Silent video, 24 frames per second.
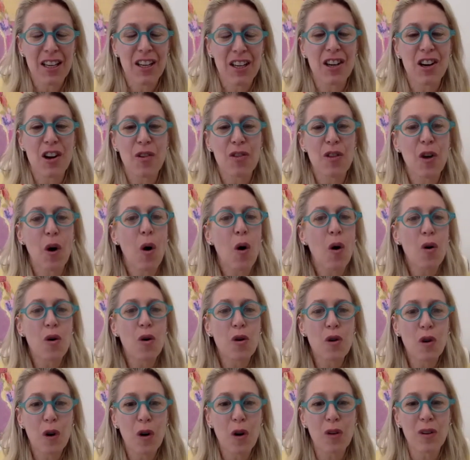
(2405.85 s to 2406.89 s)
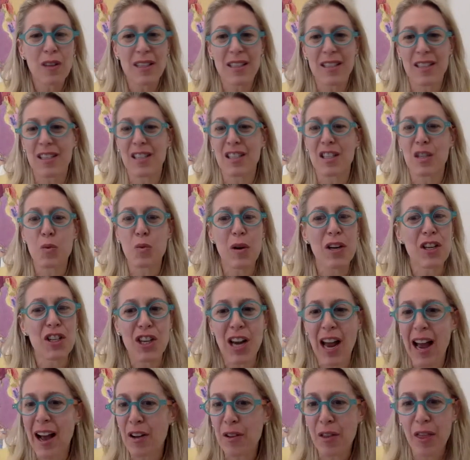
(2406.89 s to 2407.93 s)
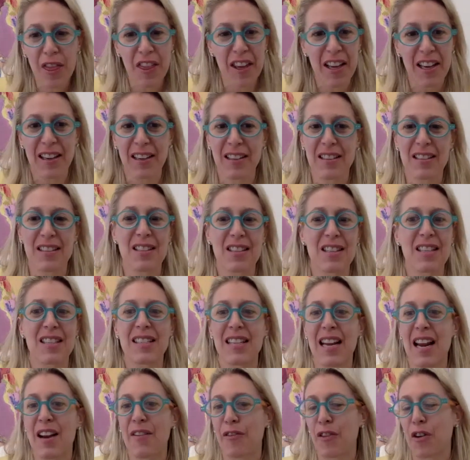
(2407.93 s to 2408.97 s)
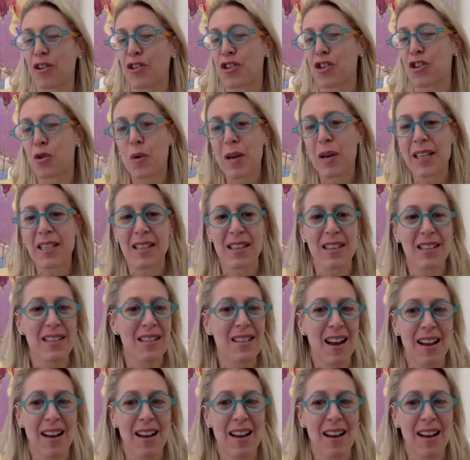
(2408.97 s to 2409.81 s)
You know, the whole goal is to switch out things to safer choices,